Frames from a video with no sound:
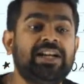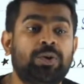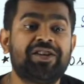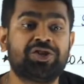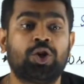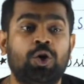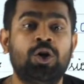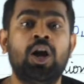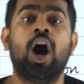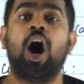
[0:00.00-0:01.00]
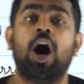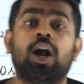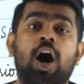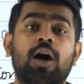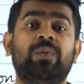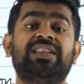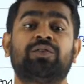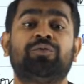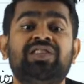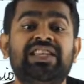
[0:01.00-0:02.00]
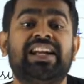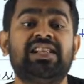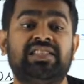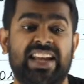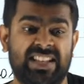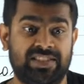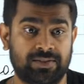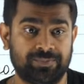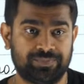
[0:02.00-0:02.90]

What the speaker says: equationum along with physical state